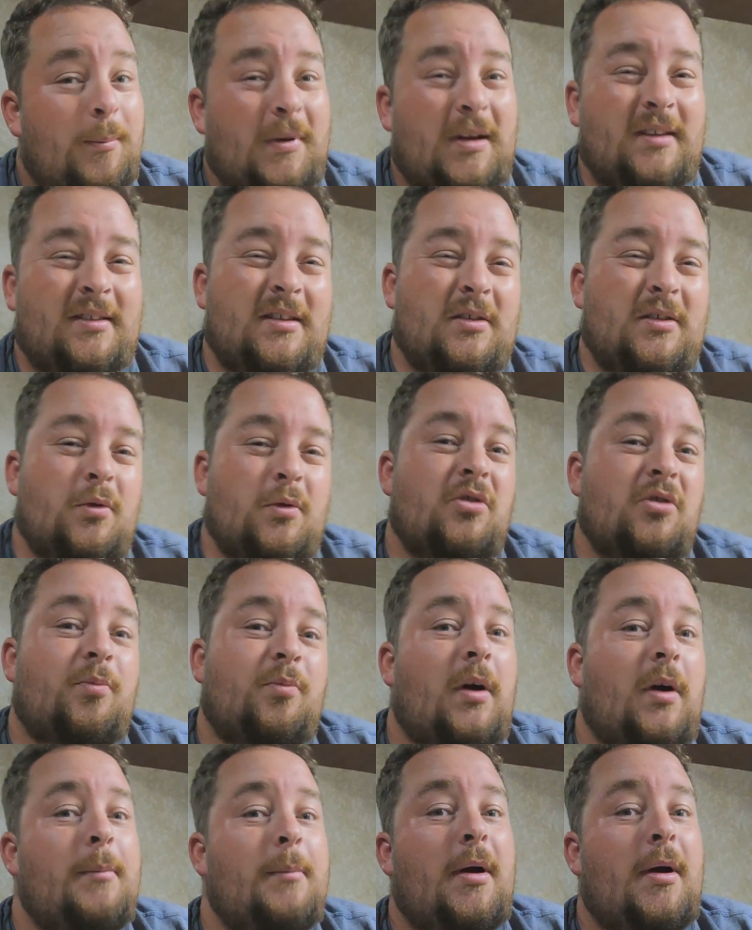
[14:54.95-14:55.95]
because this one's
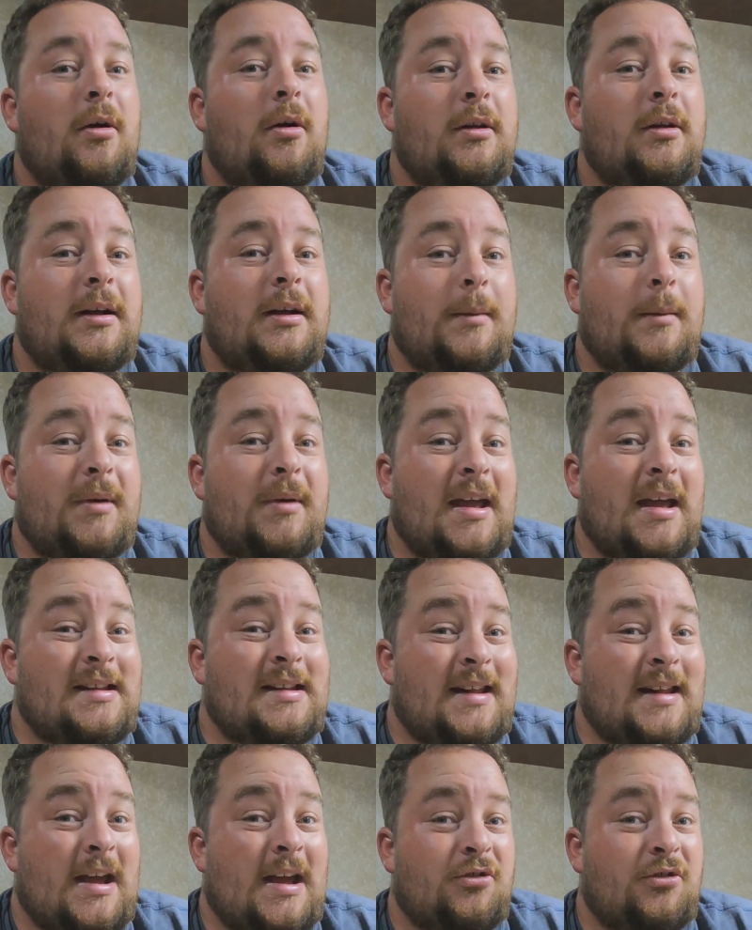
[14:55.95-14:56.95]
primarily going to be a
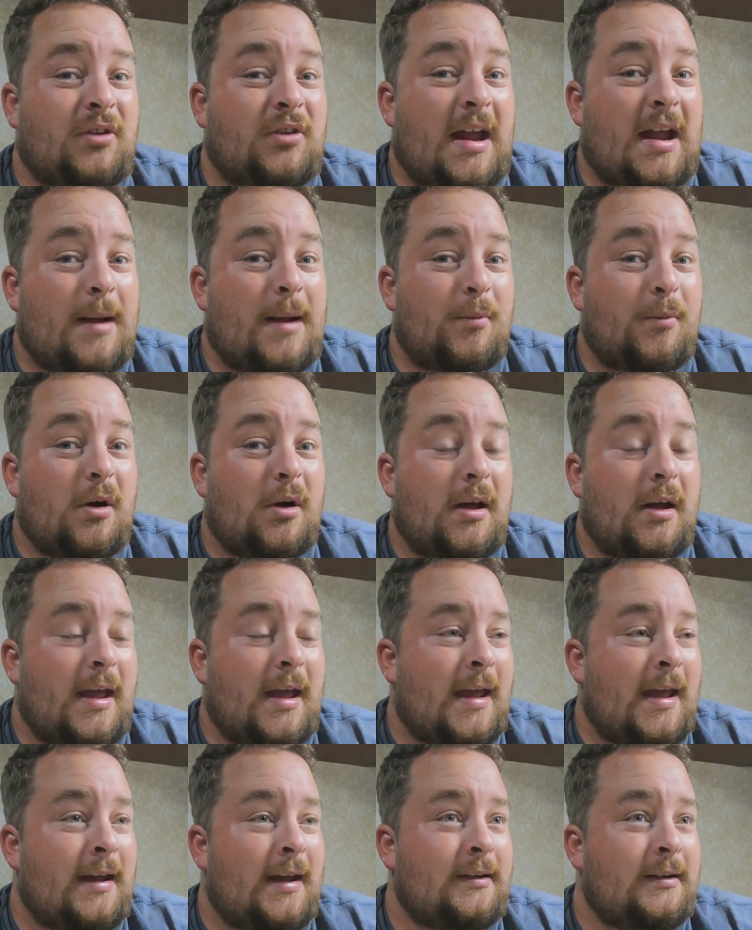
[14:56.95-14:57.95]
dash camera,
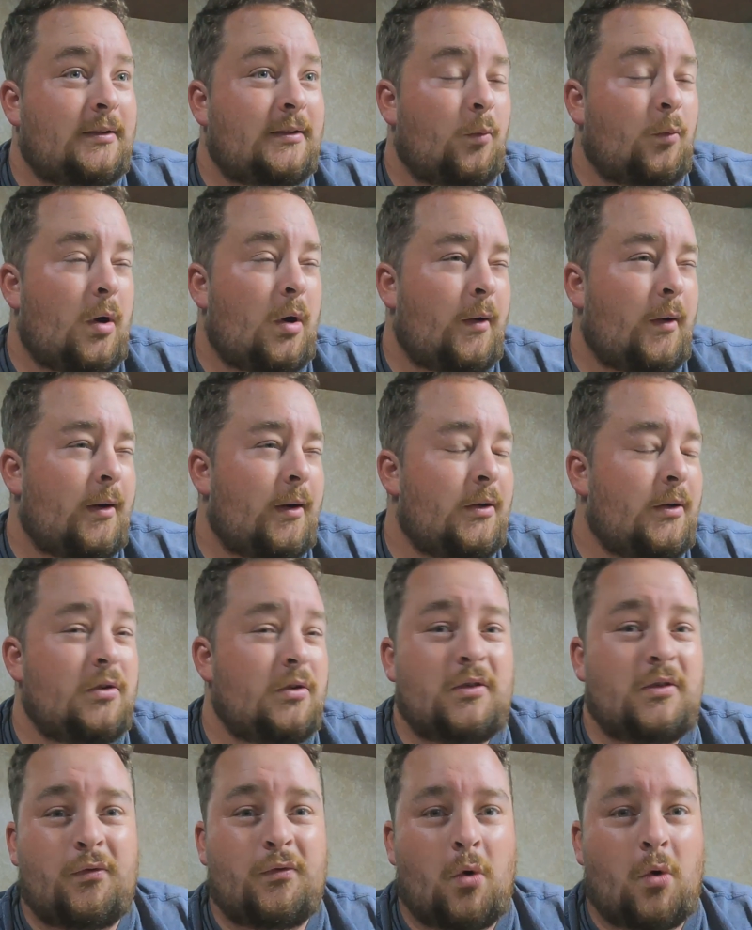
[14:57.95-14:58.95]
and what I'm going to
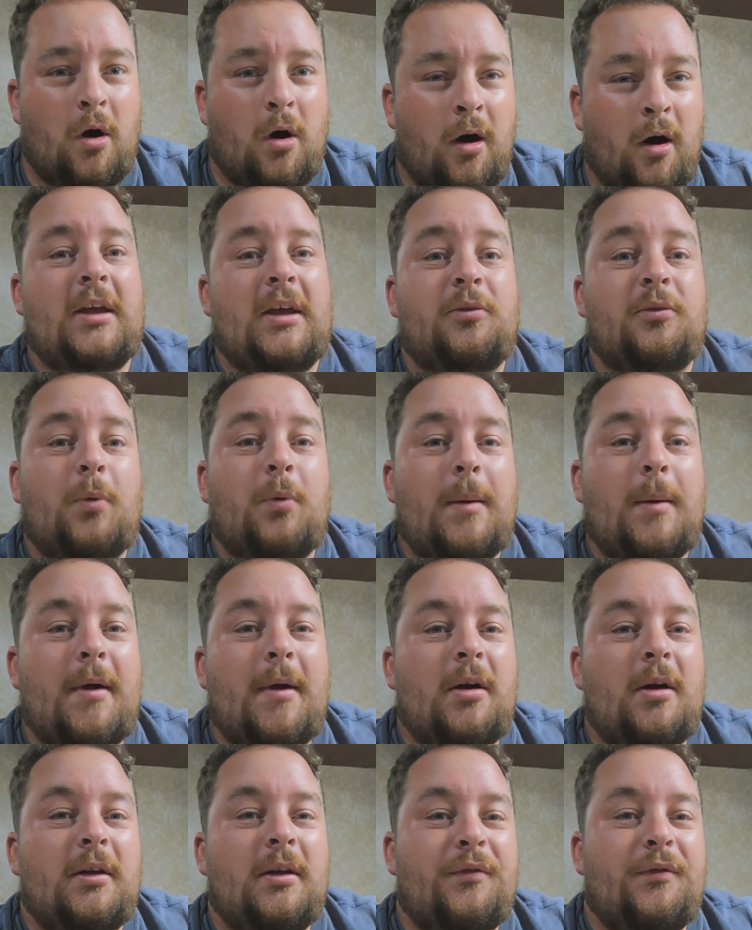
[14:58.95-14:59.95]
use it for is
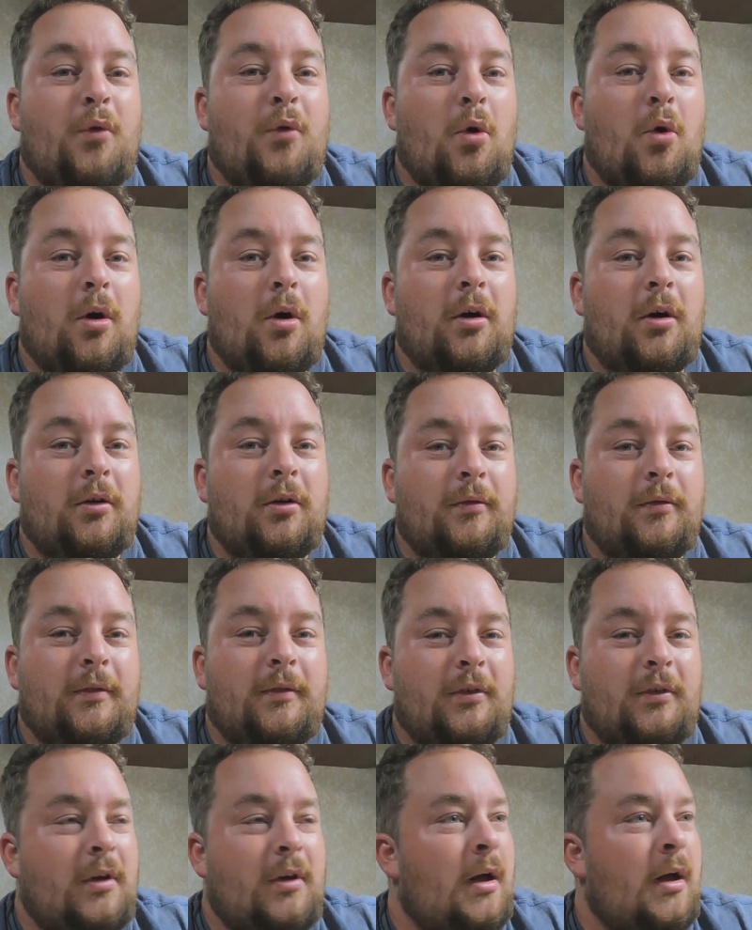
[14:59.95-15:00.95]
primarily for
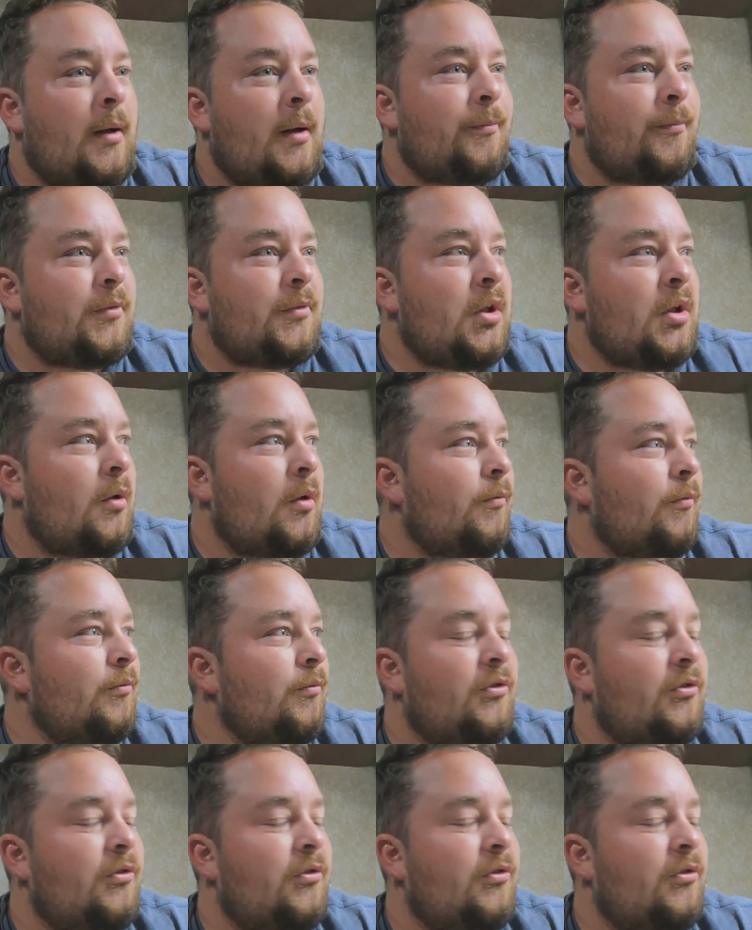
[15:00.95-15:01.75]
you know,